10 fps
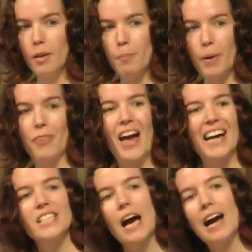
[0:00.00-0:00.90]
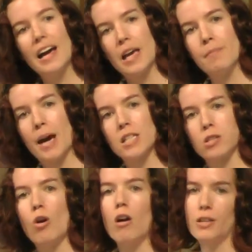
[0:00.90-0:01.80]
But that time has
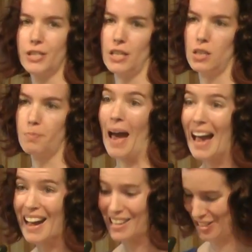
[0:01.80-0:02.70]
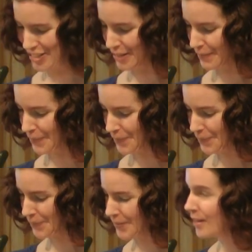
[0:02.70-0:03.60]
long since passed.
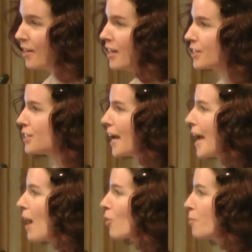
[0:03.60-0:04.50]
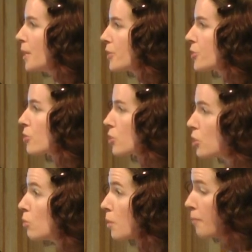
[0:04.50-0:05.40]
Today, our ministers
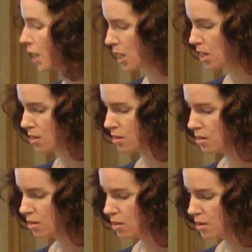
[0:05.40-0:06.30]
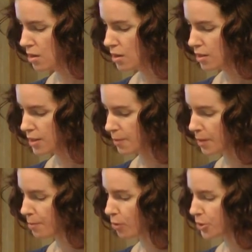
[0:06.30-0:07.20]
do remain some of
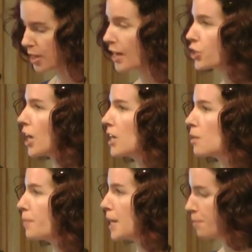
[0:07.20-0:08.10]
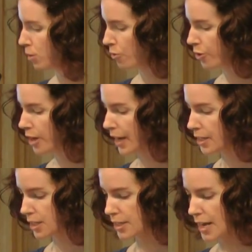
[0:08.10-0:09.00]
the most educated people in the
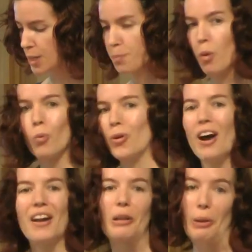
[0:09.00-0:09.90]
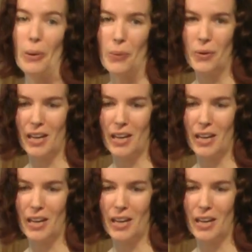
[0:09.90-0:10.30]
United States, but we're not alone